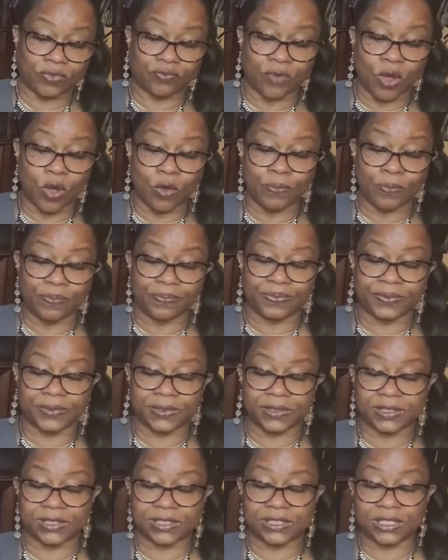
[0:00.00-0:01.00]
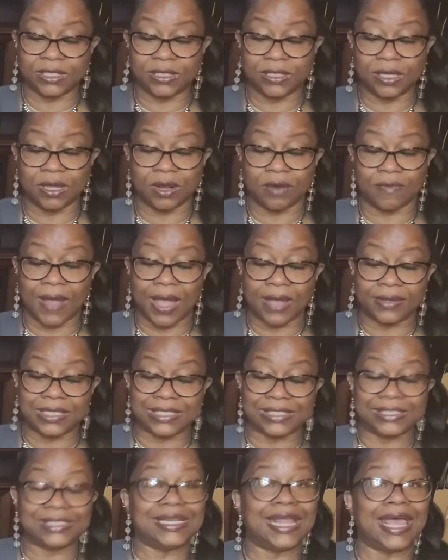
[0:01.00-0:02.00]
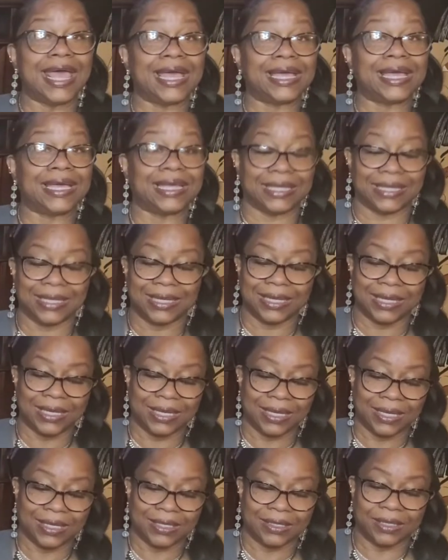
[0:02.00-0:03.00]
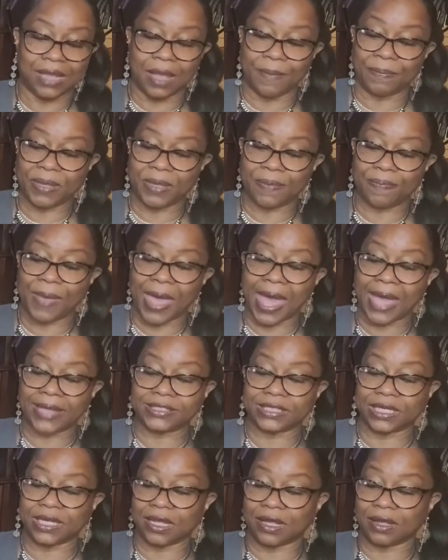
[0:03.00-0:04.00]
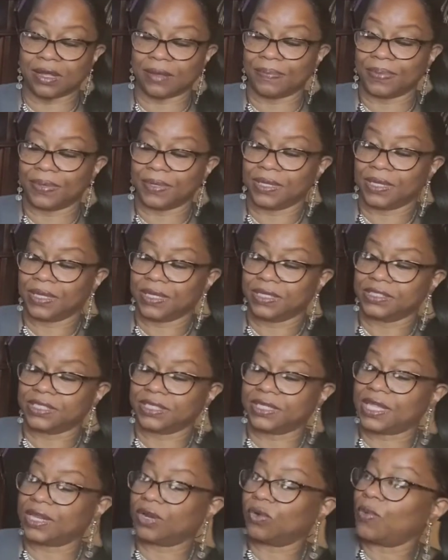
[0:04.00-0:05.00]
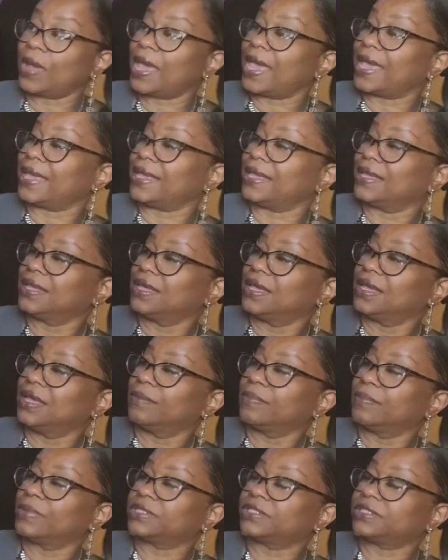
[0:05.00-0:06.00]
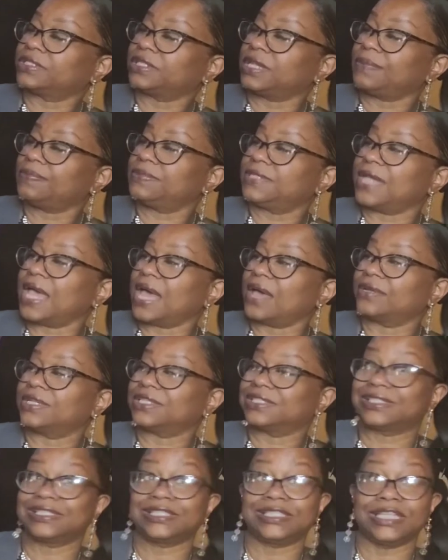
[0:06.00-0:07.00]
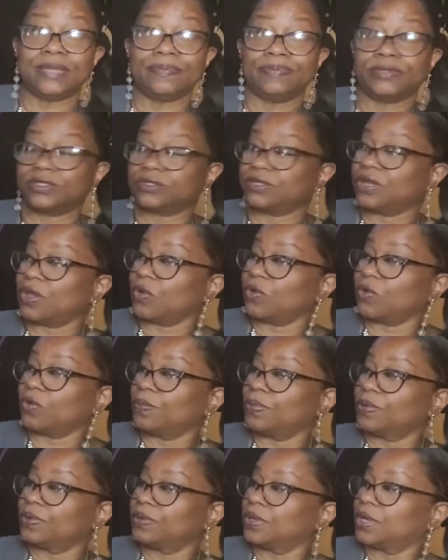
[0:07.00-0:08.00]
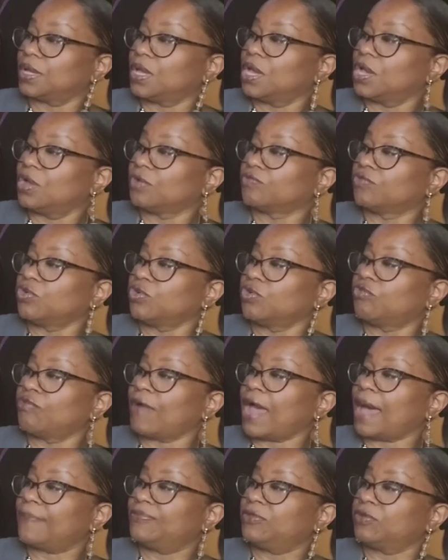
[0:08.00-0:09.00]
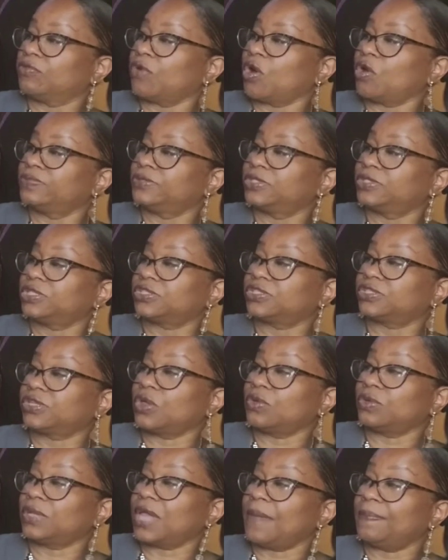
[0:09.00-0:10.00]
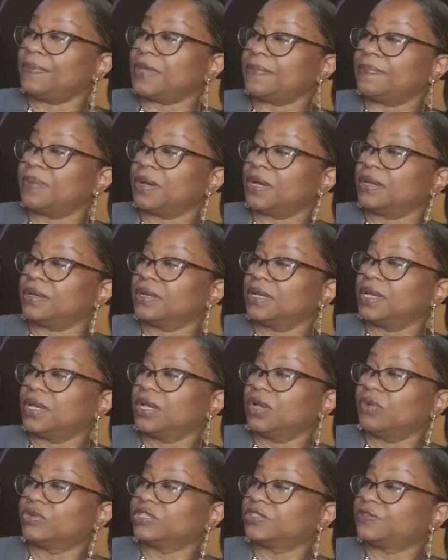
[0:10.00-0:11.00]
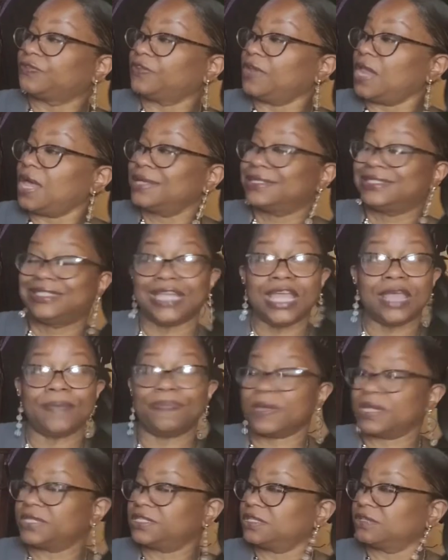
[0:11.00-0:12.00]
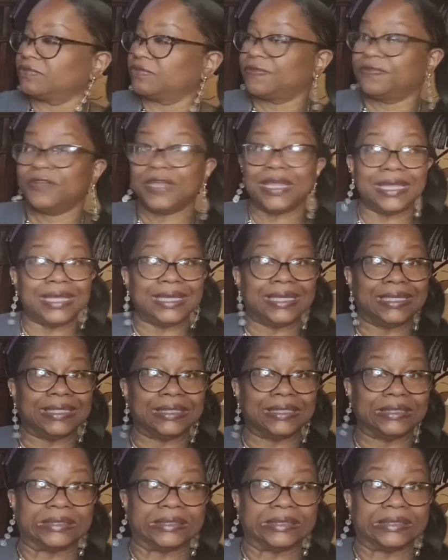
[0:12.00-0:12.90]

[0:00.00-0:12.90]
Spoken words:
rope still around his neck, Lumpy backed up to get away, but slipped down a steep slope. Roo grabbed the ropes to slow Lumpy, but was flung deep into the ravine.